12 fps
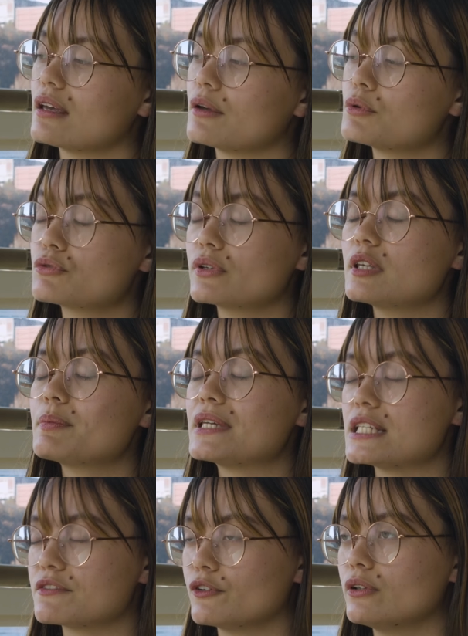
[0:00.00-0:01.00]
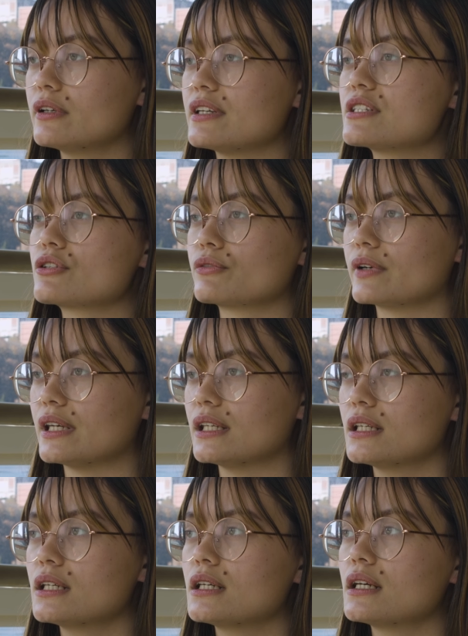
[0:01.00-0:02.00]
It was really peaceful and
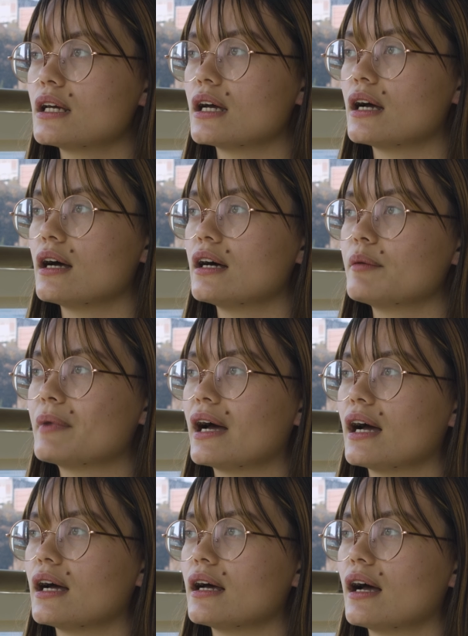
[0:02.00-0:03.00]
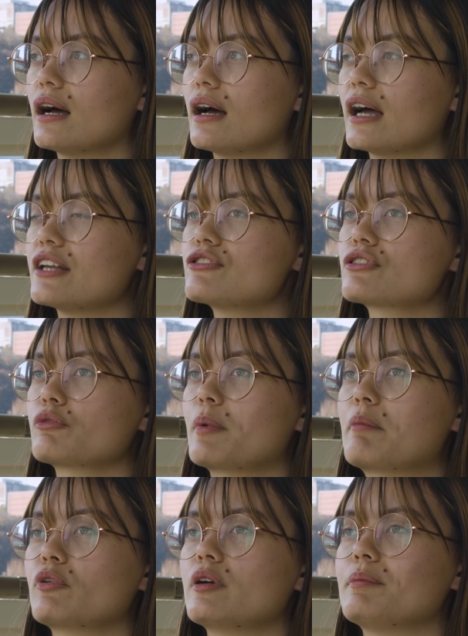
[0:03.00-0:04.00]
serene. I just
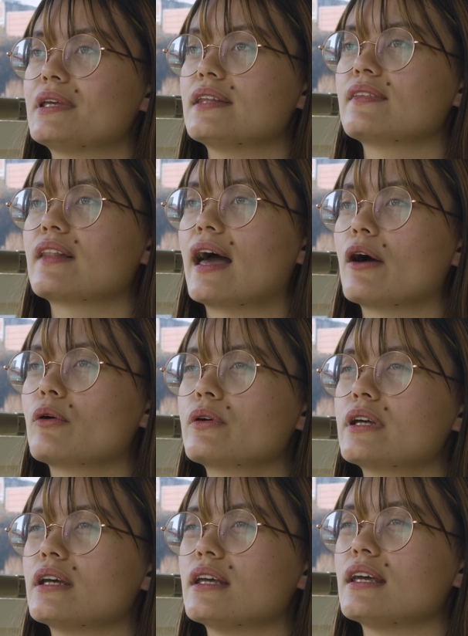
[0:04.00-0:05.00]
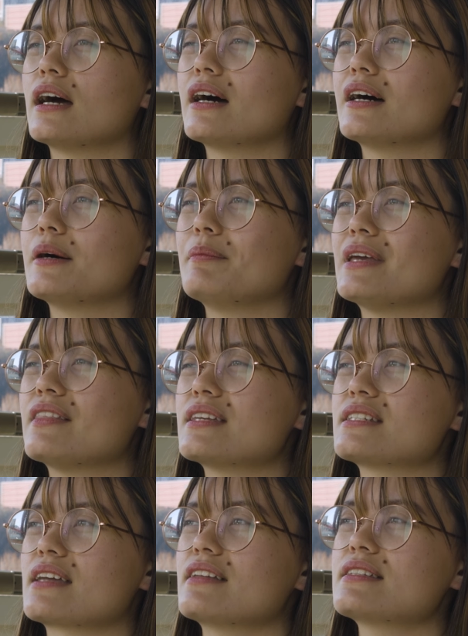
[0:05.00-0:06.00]
remember it being loud, in
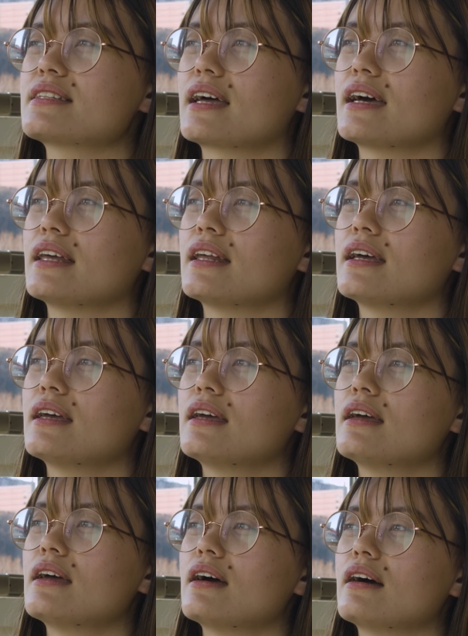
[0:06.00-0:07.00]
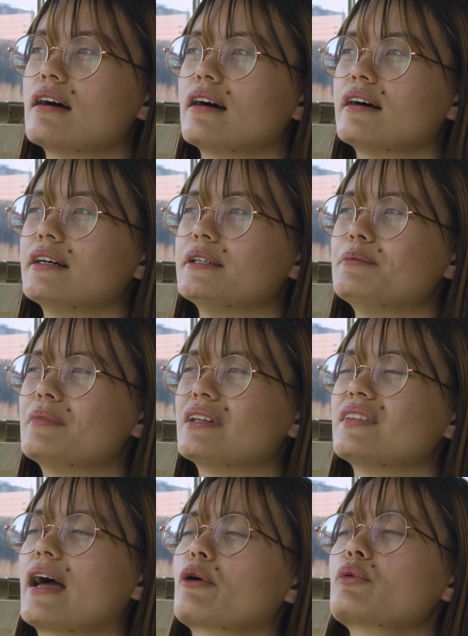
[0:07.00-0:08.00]
the sense that
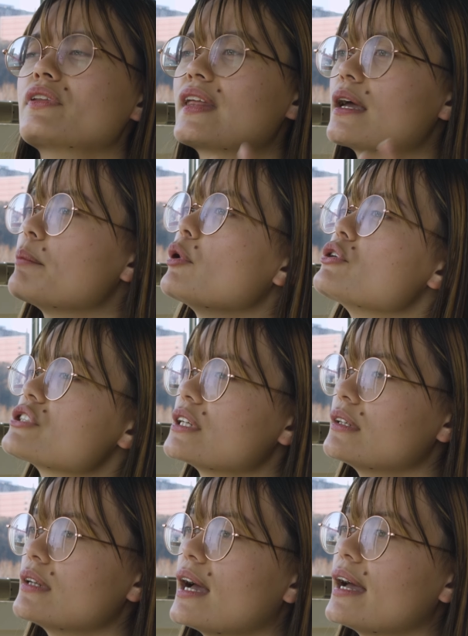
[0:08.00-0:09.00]
loud with like emotion,